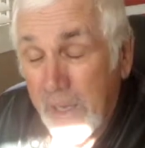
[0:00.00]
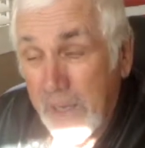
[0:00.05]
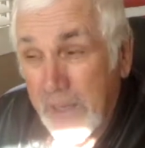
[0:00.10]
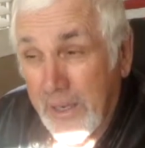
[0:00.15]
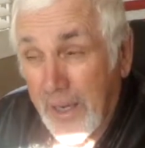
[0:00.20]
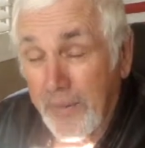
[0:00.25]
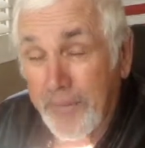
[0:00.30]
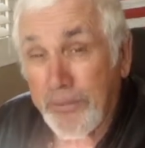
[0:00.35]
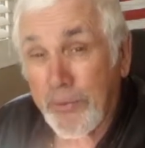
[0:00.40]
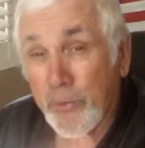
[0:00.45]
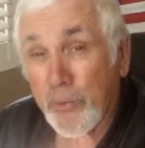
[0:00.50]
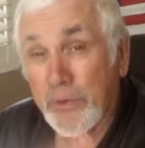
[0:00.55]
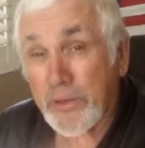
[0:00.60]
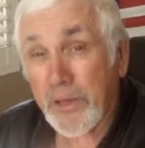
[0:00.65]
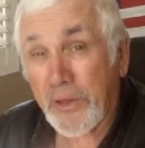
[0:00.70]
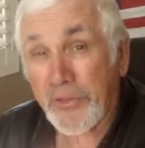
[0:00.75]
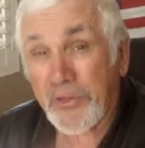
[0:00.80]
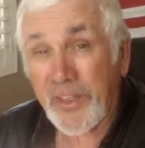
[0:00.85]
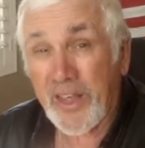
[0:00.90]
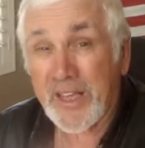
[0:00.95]
coupled with
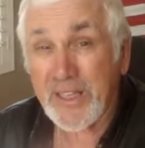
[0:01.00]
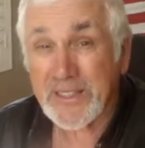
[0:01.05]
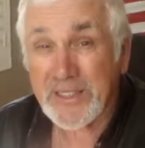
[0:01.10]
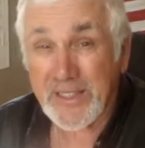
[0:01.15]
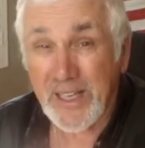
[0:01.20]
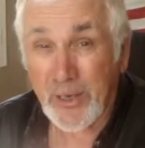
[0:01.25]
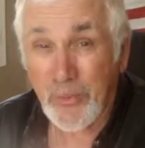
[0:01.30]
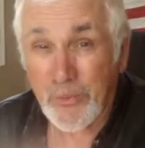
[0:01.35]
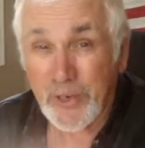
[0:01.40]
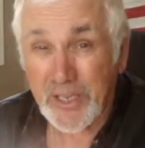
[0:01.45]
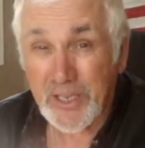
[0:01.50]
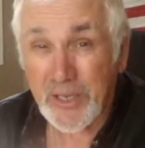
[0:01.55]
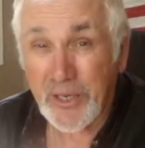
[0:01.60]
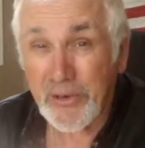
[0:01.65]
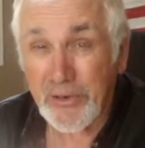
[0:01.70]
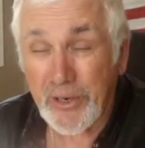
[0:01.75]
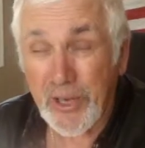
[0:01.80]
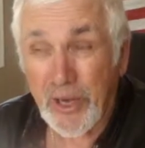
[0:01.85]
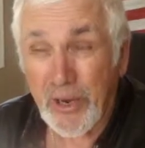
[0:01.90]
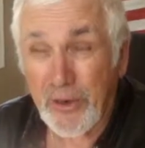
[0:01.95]
the things that we
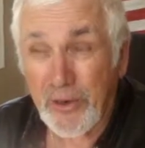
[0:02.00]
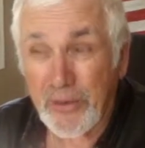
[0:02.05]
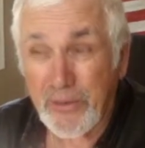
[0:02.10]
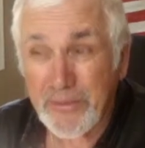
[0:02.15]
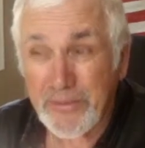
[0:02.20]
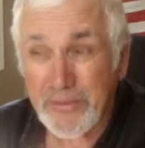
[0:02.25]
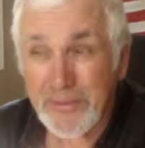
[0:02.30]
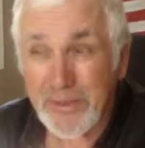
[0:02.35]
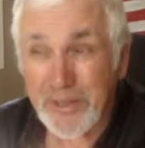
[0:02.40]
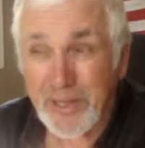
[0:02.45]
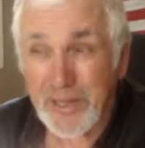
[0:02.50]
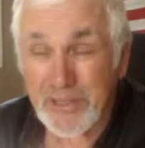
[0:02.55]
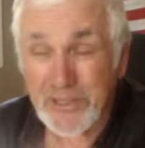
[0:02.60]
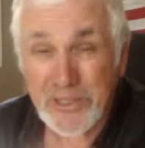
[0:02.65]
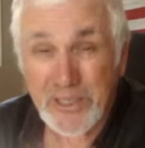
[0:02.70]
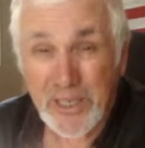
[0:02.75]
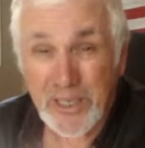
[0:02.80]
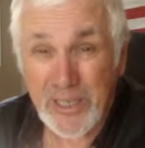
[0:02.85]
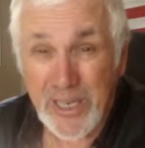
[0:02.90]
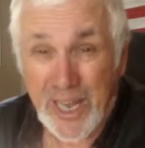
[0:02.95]
do know,
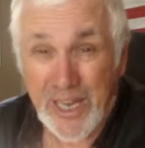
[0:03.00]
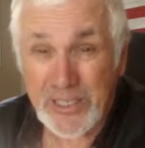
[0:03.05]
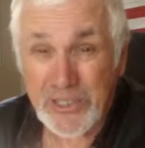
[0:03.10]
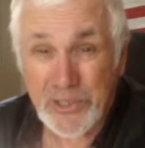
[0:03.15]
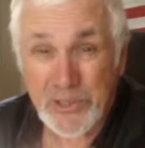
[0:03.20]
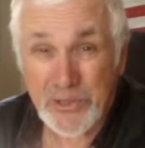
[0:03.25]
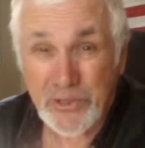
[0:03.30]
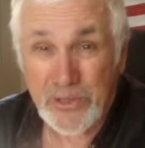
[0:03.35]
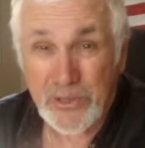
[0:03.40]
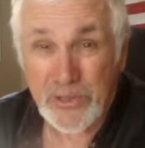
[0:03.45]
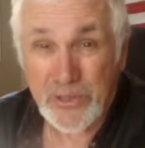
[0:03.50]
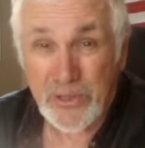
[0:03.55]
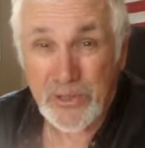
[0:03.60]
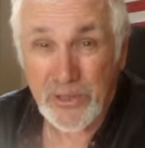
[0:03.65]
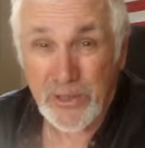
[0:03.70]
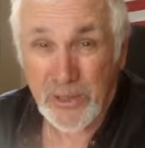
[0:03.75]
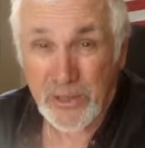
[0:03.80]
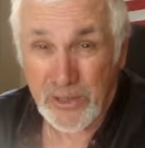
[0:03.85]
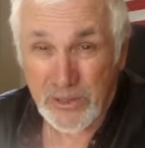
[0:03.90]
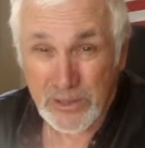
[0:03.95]
it's a natural
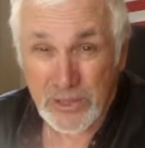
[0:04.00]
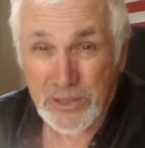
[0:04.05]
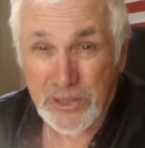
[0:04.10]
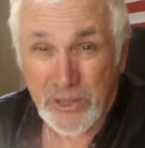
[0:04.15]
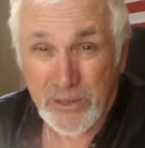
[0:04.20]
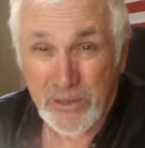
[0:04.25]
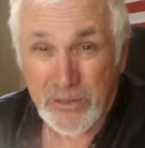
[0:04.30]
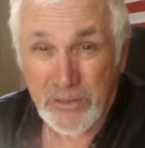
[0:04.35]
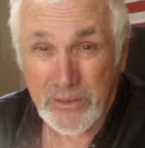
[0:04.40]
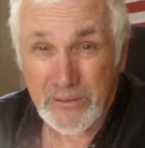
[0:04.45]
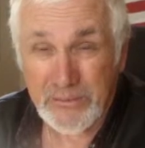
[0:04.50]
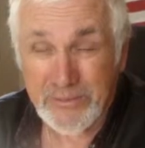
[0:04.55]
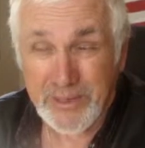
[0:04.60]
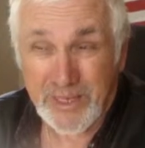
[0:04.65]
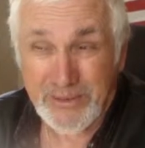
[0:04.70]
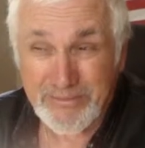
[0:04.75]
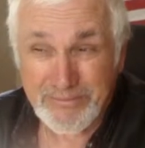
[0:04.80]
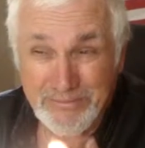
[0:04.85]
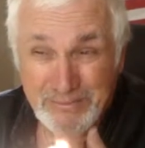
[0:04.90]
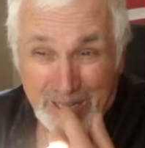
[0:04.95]
concern
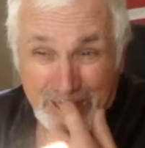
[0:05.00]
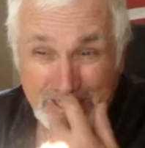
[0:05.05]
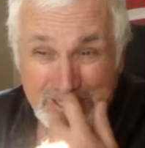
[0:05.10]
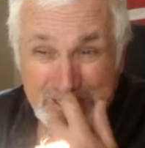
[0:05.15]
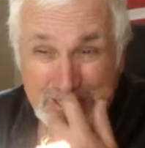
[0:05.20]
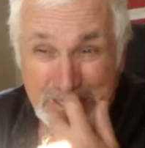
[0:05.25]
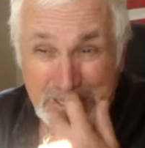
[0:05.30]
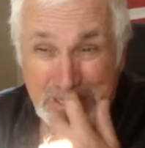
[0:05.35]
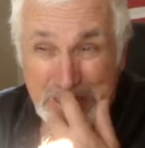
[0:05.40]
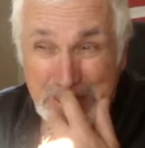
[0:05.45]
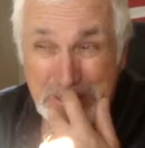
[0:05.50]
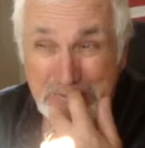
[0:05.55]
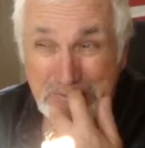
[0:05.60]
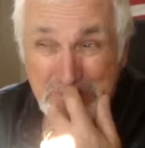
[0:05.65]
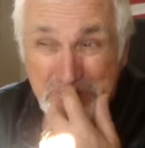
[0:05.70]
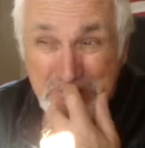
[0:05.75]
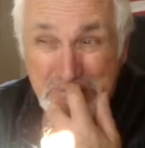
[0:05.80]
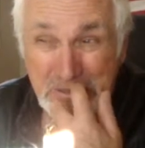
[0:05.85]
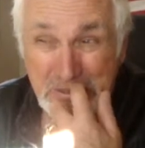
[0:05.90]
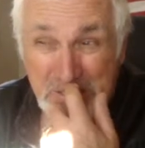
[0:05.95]
that I'd say
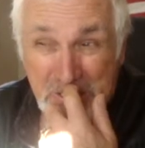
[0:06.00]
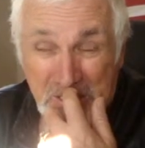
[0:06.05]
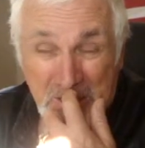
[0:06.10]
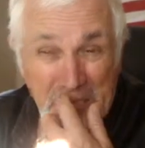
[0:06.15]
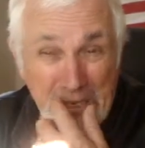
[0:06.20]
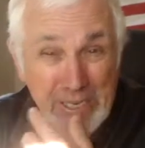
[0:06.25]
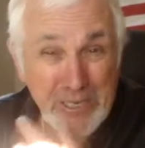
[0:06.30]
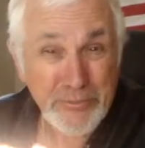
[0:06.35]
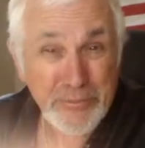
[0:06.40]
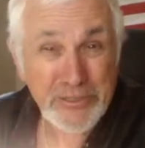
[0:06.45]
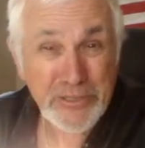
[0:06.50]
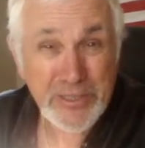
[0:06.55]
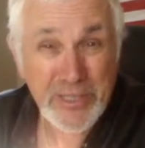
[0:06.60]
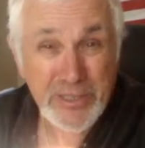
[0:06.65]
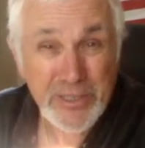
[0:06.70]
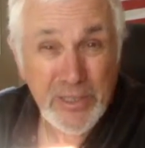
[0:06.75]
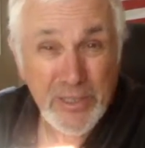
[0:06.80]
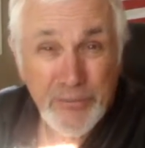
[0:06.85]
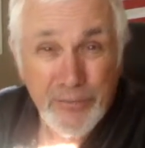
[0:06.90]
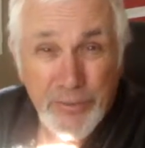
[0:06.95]

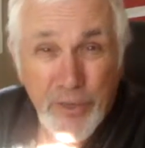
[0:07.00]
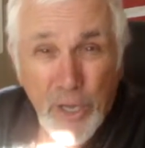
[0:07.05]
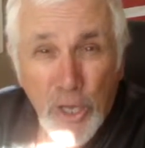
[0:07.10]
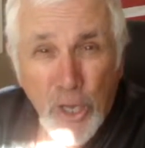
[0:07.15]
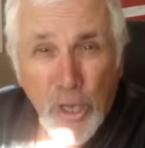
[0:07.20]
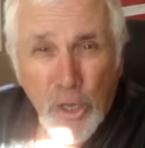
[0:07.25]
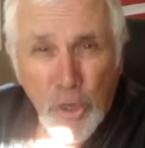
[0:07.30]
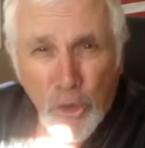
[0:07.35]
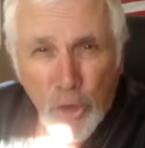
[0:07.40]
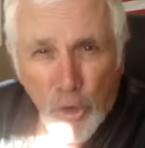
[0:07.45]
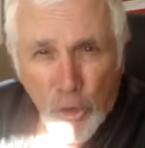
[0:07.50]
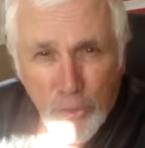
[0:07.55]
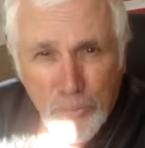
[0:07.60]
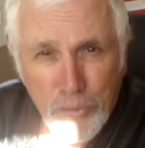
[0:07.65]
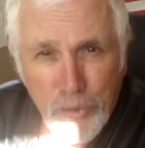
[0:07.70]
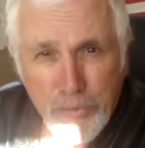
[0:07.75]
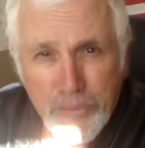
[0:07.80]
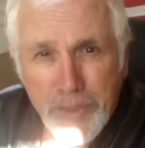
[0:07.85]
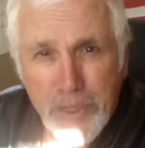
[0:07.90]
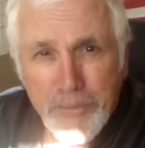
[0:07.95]
100% of
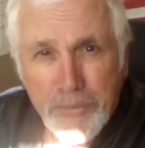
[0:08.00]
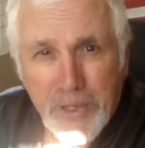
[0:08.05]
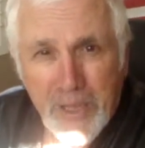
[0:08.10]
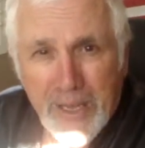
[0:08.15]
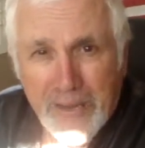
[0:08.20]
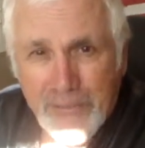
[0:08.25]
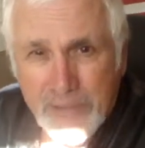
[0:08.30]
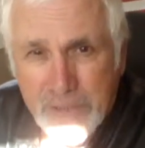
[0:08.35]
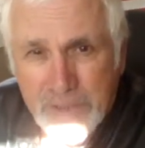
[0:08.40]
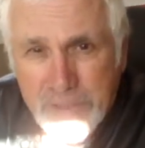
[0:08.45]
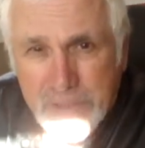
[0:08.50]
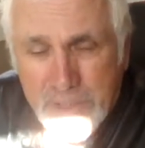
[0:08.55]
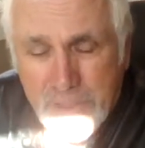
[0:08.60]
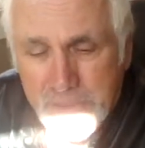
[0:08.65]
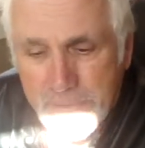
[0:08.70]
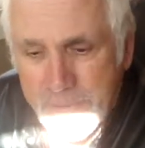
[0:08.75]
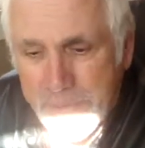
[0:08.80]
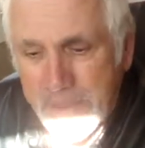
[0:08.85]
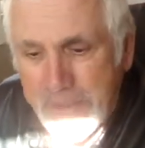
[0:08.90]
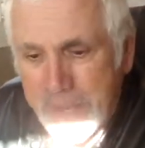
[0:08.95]
normal people have in this
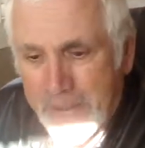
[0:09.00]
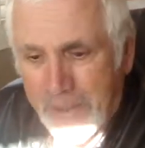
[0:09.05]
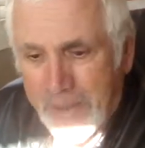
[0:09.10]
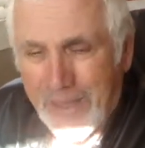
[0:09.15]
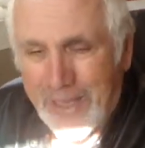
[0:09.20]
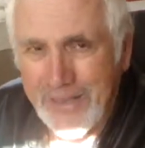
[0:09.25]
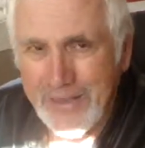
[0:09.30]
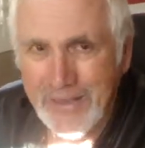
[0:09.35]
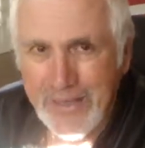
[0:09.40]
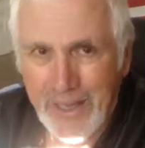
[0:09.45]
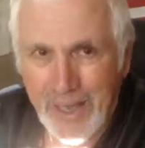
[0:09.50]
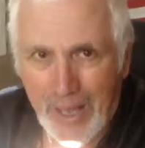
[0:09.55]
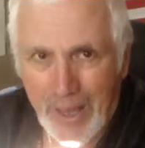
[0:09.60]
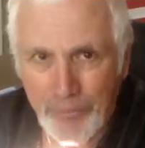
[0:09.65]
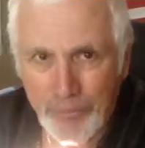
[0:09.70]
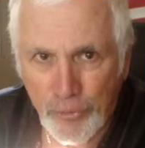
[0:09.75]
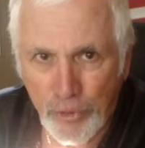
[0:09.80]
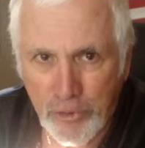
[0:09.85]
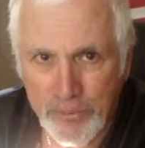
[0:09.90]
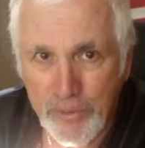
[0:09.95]
country, not the
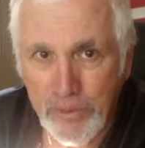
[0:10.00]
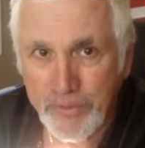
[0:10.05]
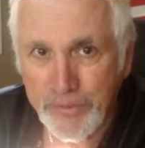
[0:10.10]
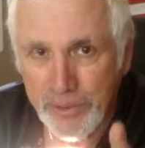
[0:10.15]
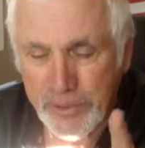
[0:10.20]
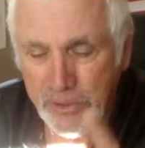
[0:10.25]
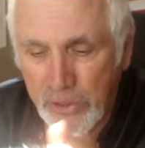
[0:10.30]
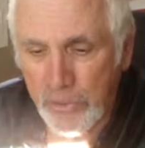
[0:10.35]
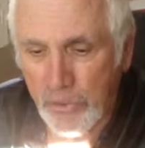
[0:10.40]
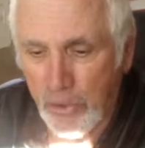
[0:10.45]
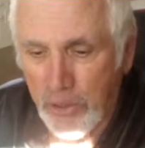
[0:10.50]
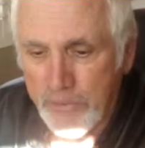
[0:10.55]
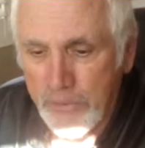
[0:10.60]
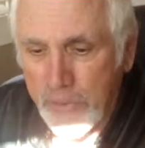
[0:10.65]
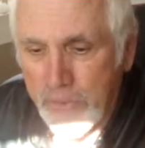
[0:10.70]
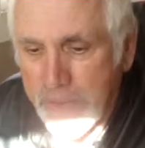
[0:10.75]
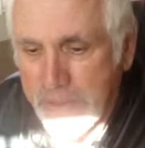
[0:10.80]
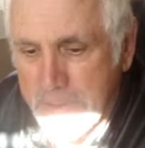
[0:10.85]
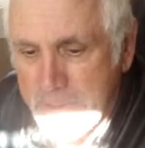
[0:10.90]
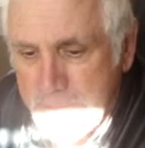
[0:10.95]
abnormal, but the
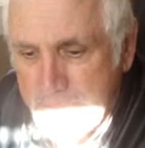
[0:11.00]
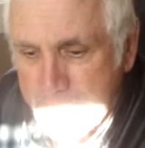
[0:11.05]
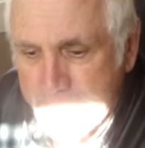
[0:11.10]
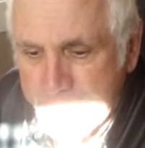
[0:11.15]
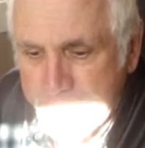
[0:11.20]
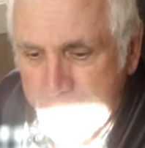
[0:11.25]
normal ones.